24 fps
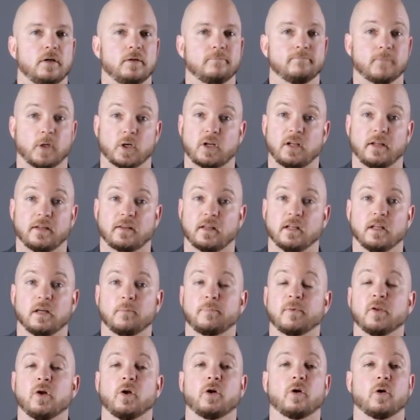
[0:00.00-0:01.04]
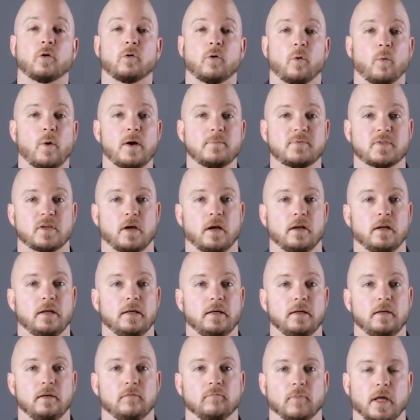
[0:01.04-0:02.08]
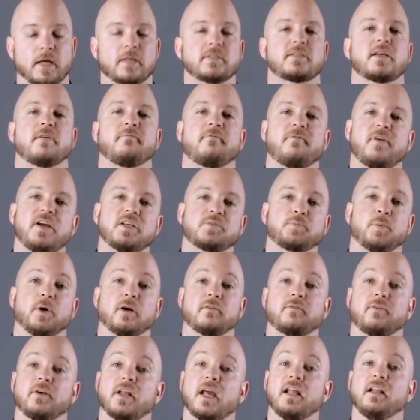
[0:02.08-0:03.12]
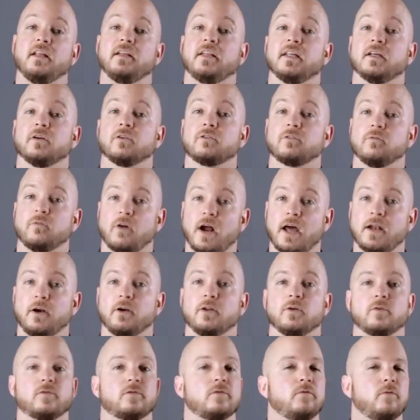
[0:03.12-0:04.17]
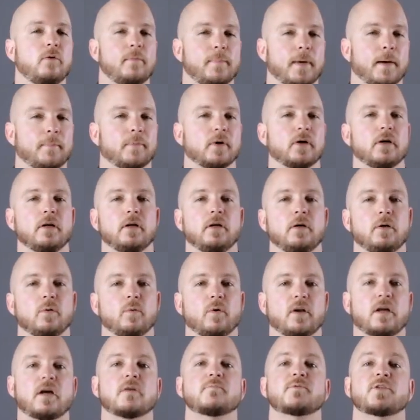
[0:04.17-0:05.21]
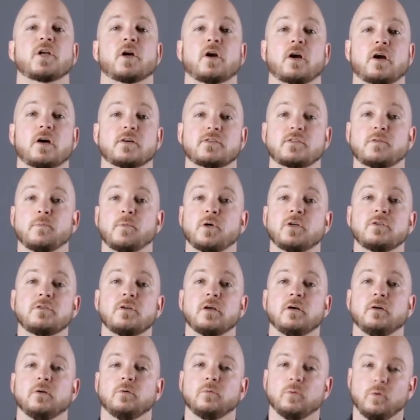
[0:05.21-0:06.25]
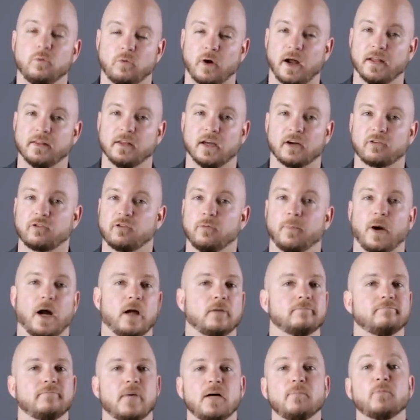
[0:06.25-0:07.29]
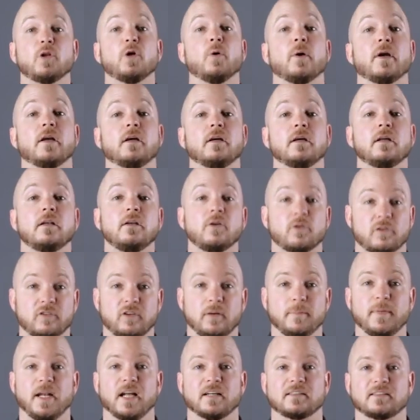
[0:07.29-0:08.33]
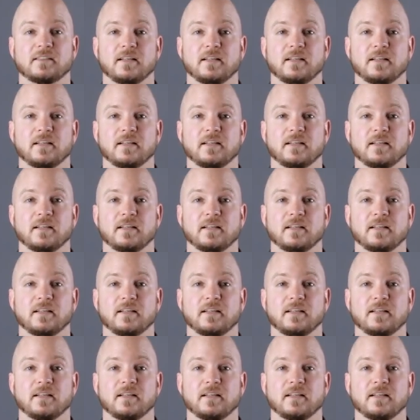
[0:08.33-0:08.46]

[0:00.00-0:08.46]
or click the link below to go to our website. Like us on Facebook for daily deals and rider news. And remember, when it comes to our customers, we'll ride the extra mile. I'm Louie, and you'll see me next